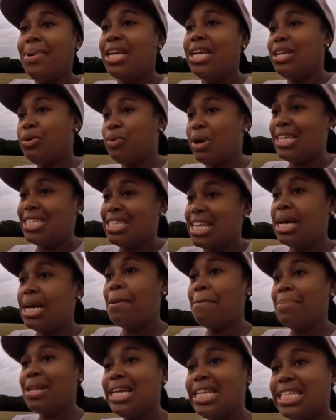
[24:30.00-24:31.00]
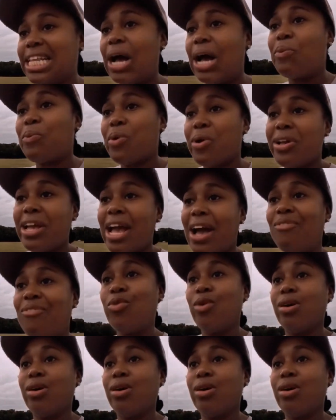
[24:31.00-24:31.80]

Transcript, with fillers: But anyways, that completes our workout